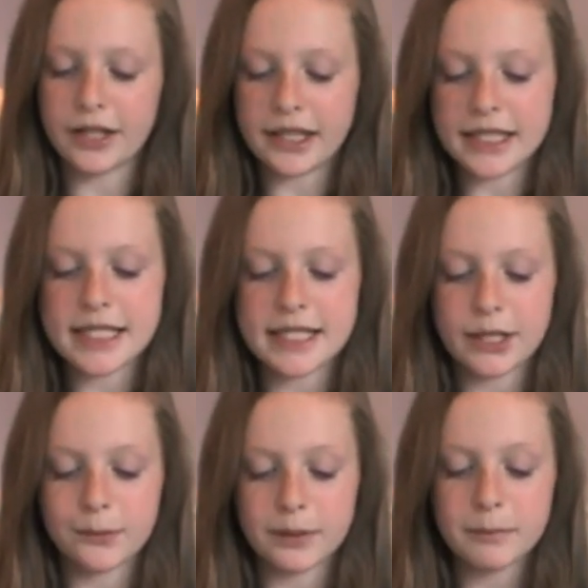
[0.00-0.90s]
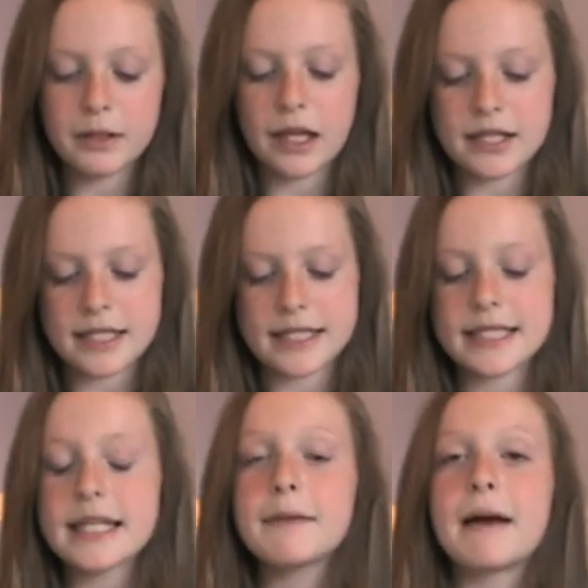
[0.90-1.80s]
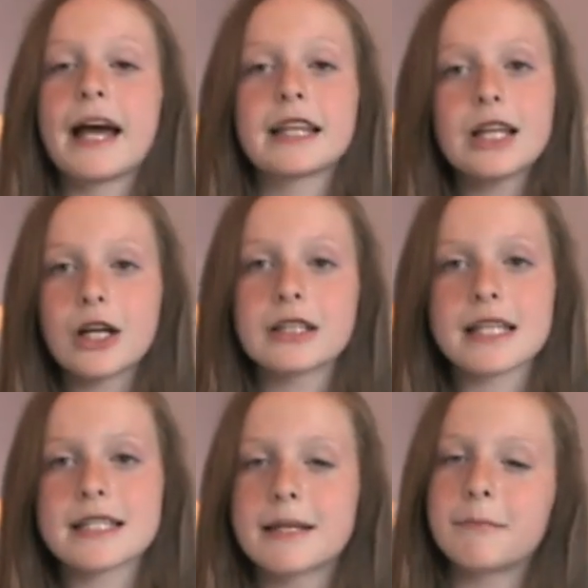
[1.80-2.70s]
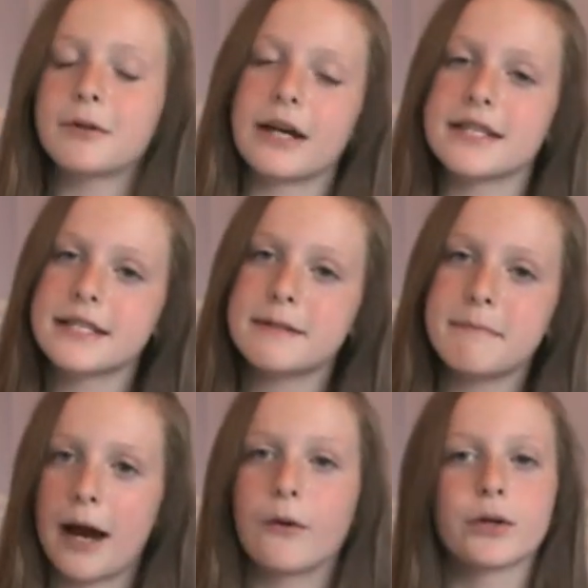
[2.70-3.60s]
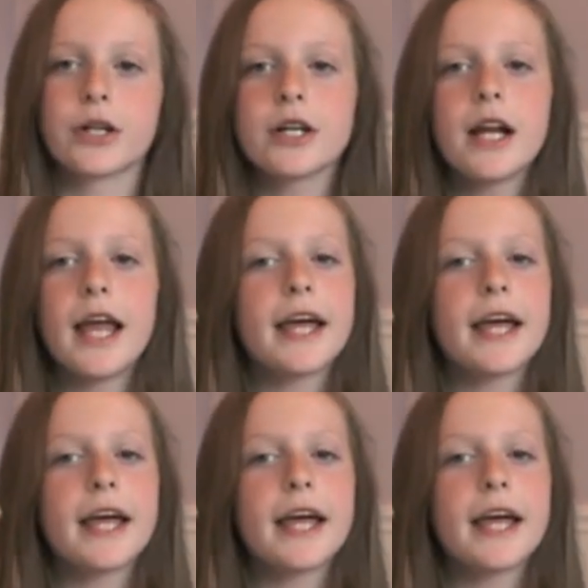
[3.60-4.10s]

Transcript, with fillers: and this is the Rimmel London Stay Matte Long Lasting Pressed Powder.